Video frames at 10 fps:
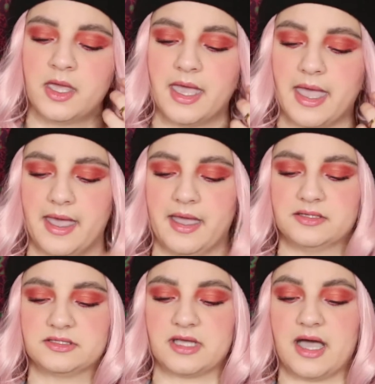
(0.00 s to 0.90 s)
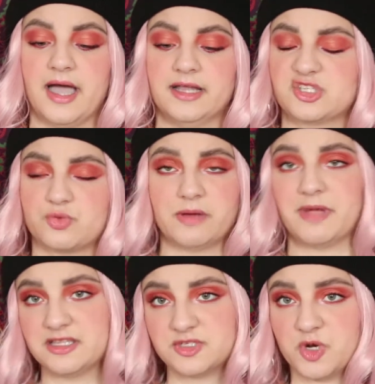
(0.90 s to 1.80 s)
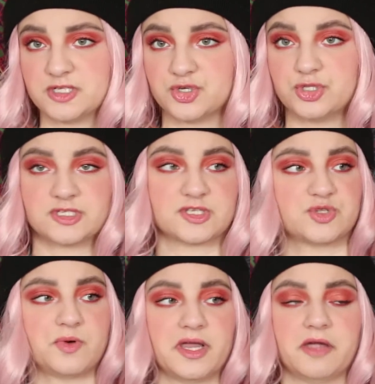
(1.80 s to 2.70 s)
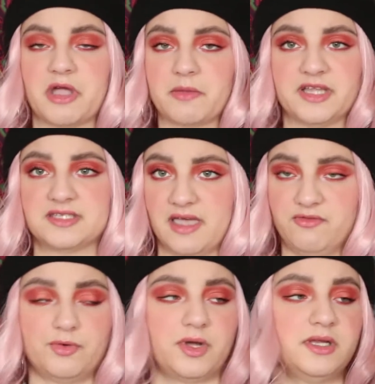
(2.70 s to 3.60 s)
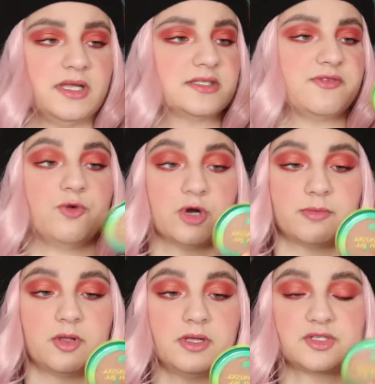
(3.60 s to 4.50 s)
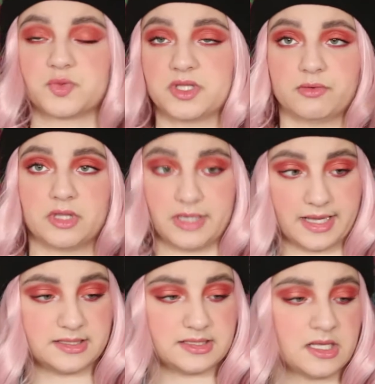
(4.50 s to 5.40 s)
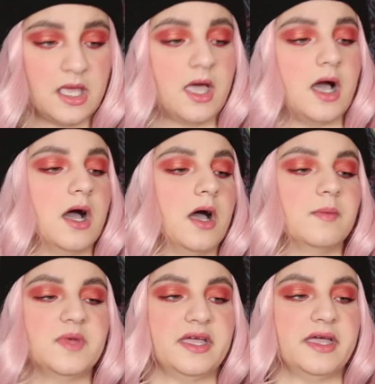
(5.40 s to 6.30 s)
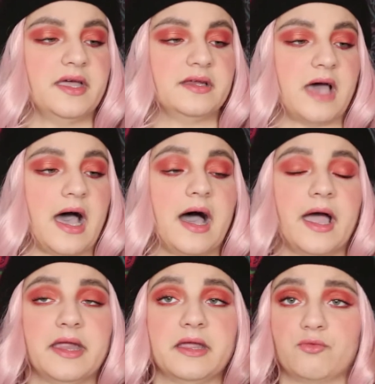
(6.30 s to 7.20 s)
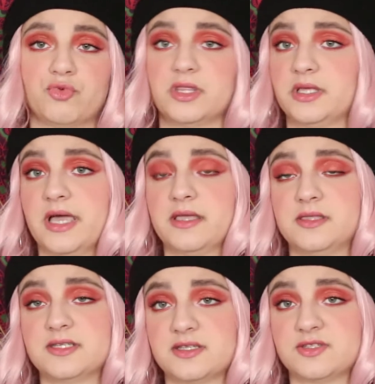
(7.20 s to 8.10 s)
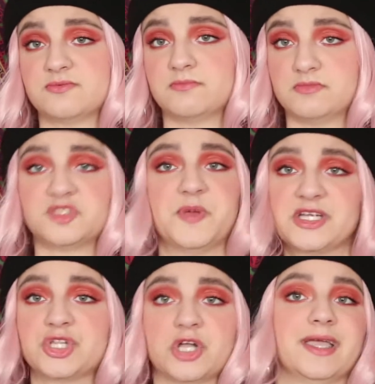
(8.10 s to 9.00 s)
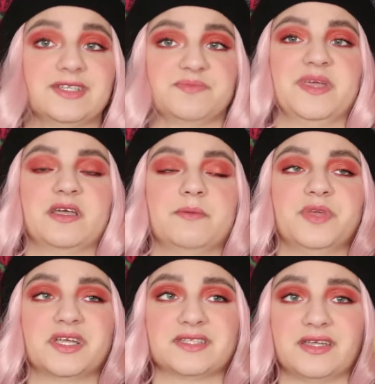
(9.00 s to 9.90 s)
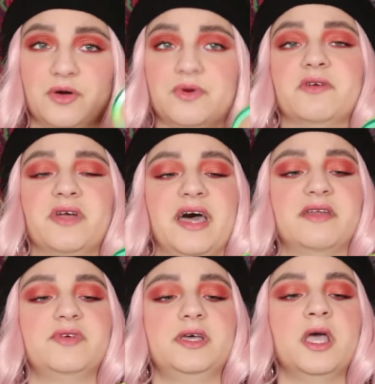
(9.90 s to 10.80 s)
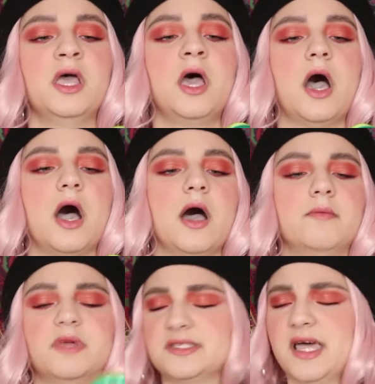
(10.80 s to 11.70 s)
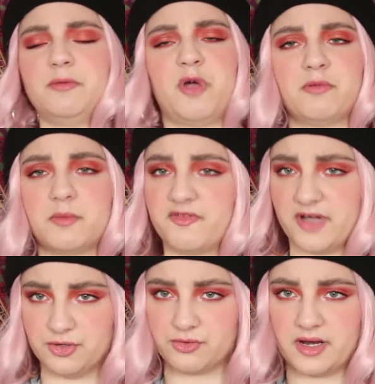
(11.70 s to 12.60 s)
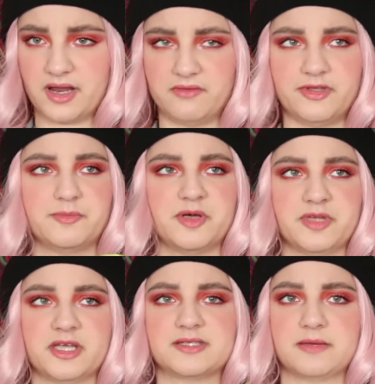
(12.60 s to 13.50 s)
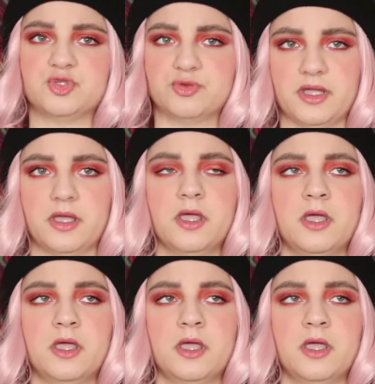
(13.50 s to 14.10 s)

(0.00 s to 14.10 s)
And I swear by this bronzer. This is the one I recommend to everyone. It's affordable. It's really nice. And I really like, this is special occasion makeup because I don't want to run out of it. It's not a problem if I do run out of it, but because I'm doing